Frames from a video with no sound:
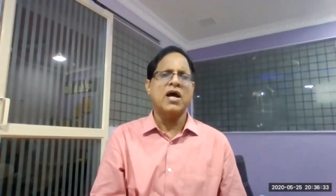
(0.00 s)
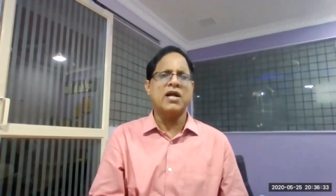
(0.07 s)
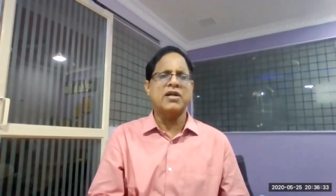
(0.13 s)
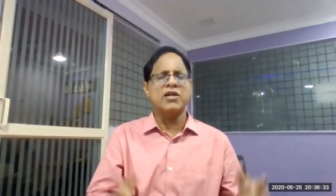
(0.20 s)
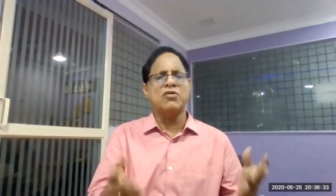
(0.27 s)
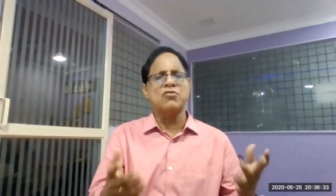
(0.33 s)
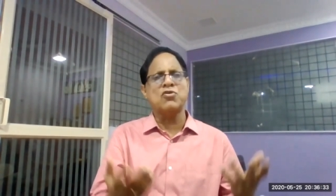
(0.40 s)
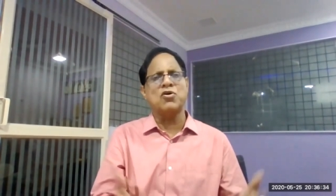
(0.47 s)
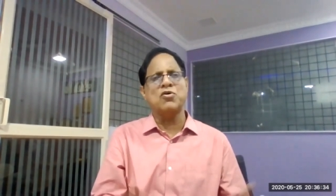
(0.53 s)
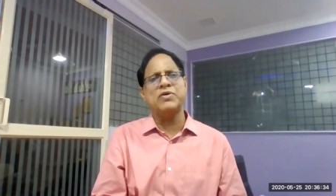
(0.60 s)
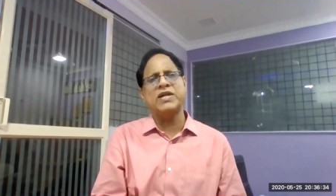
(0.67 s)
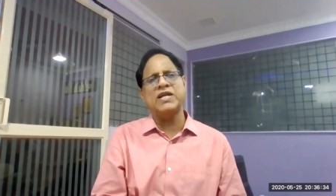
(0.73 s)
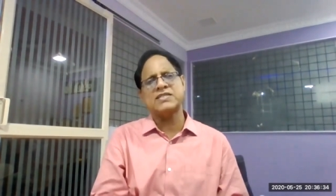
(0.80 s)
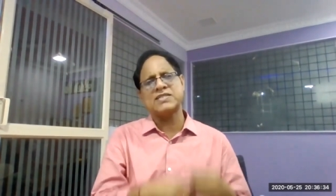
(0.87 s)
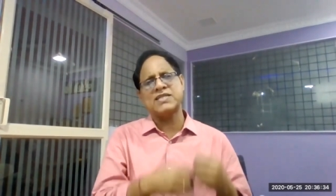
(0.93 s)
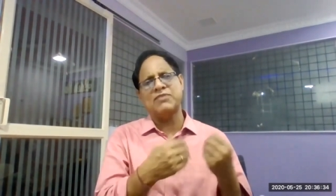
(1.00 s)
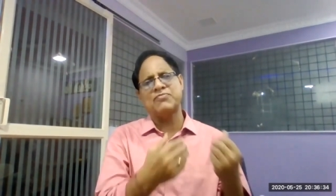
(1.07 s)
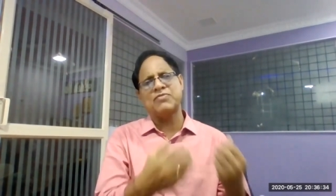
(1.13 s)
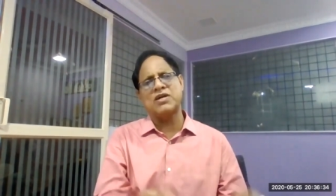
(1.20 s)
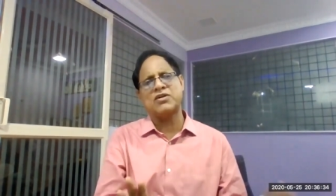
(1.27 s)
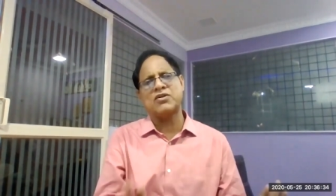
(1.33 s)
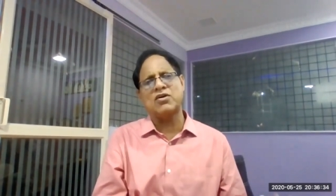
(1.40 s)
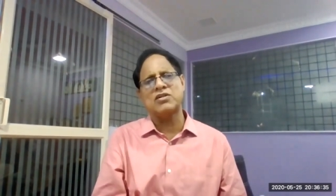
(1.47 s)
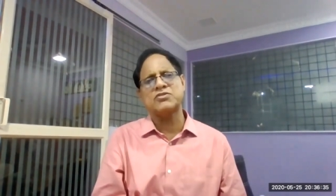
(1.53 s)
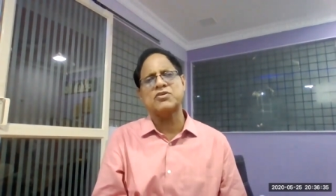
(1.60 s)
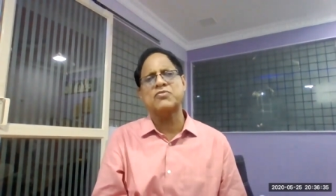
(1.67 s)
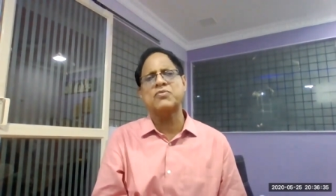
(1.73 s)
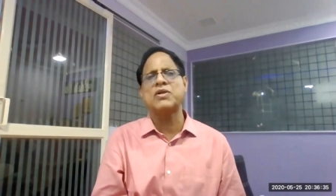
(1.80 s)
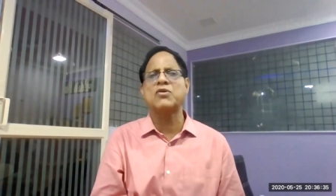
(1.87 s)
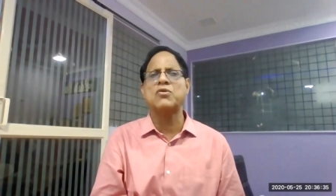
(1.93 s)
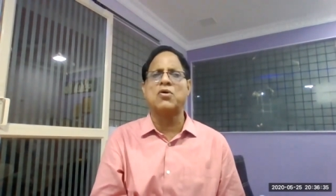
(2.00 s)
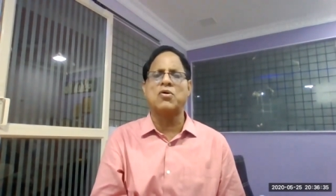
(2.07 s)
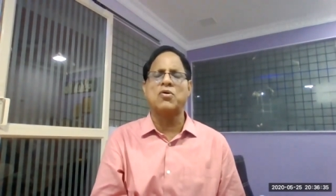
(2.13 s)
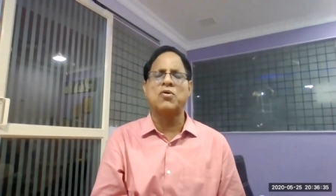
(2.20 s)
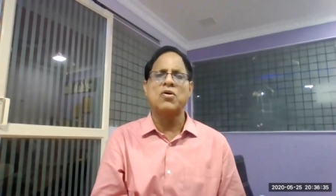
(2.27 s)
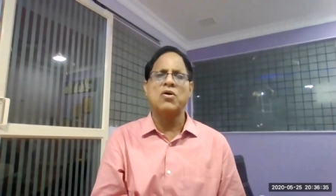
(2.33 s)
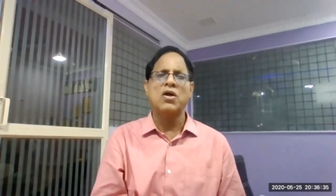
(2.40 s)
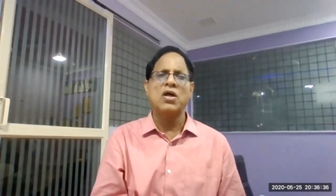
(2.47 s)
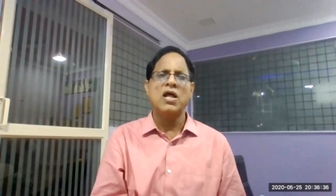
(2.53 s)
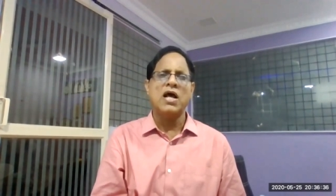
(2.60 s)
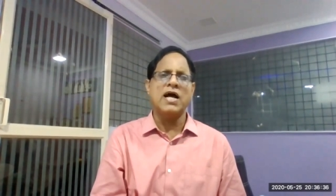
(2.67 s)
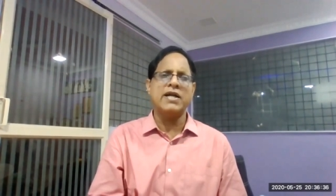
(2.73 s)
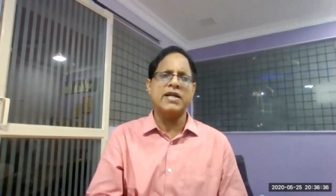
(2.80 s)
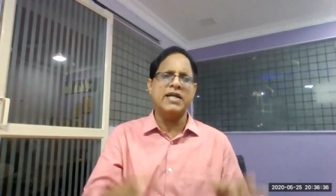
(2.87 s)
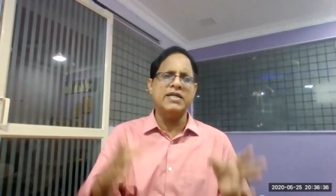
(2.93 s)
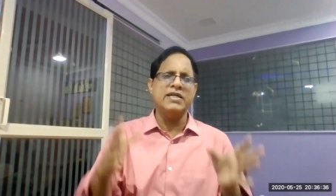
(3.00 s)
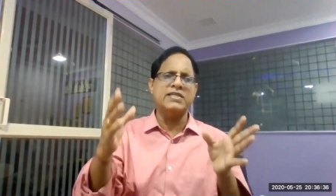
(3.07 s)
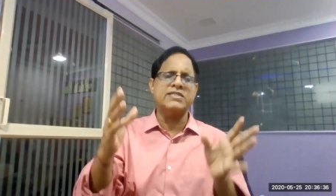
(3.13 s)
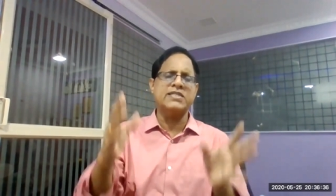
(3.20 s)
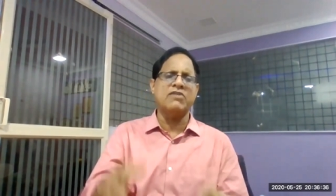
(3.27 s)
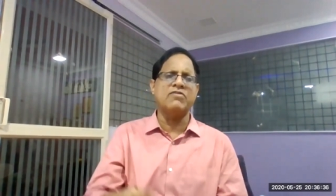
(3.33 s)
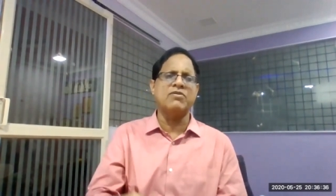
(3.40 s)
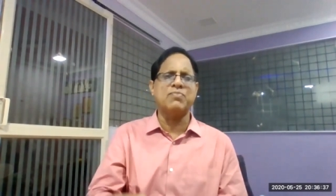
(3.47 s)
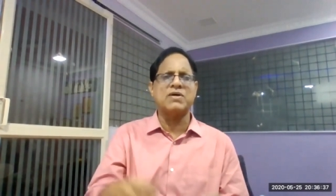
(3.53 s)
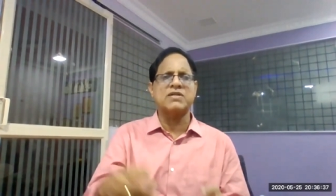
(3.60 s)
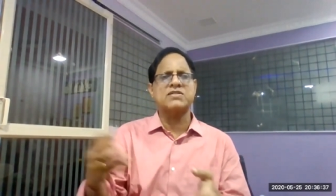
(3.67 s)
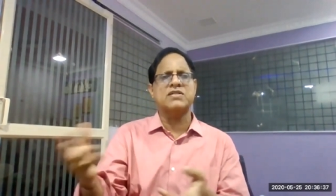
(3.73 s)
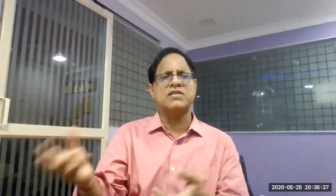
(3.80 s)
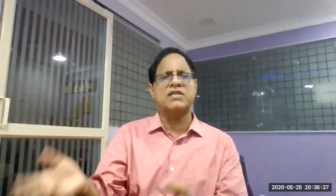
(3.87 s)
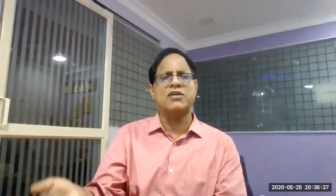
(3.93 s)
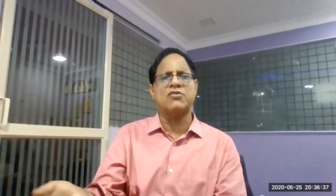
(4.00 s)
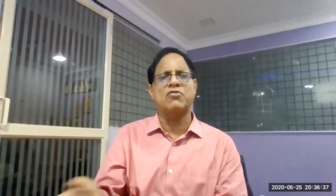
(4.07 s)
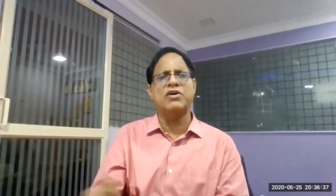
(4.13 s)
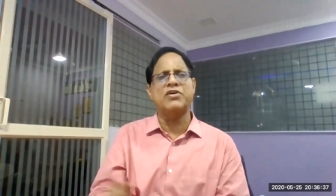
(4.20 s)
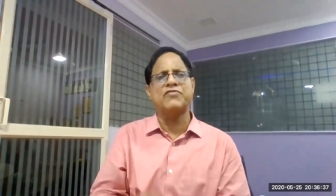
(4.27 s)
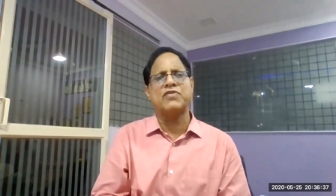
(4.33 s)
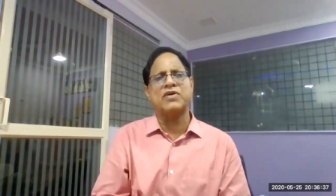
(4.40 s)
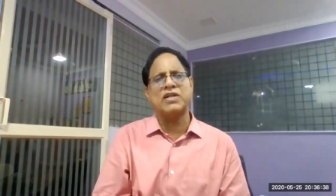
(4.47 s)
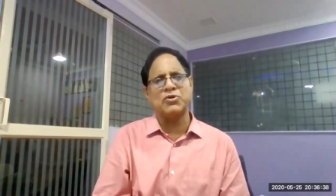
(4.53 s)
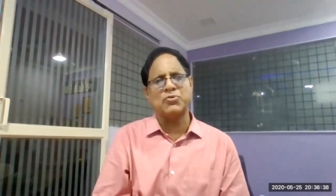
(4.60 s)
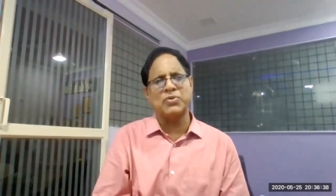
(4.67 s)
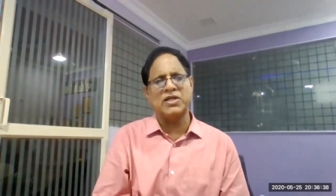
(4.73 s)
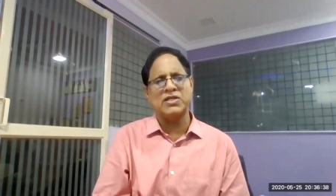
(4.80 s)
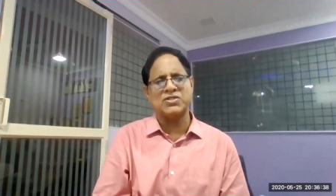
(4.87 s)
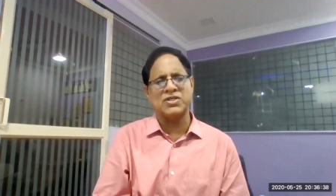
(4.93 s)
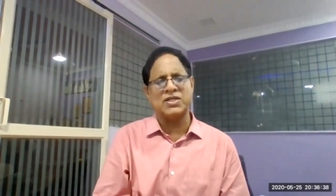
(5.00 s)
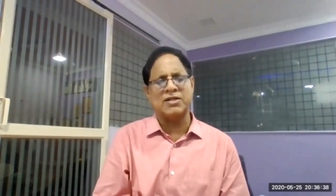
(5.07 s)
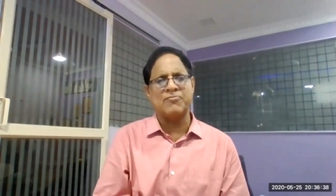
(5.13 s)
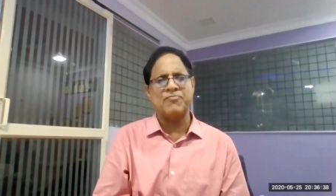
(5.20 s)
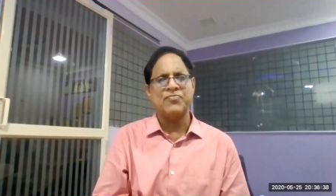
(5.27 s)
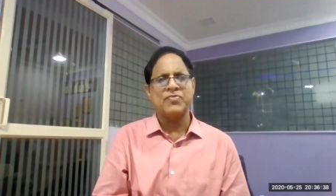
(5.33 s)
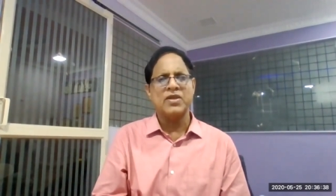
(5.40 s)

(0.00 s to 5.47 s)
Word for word: And now COVID has come, that also will go and 97% are going for liquidation.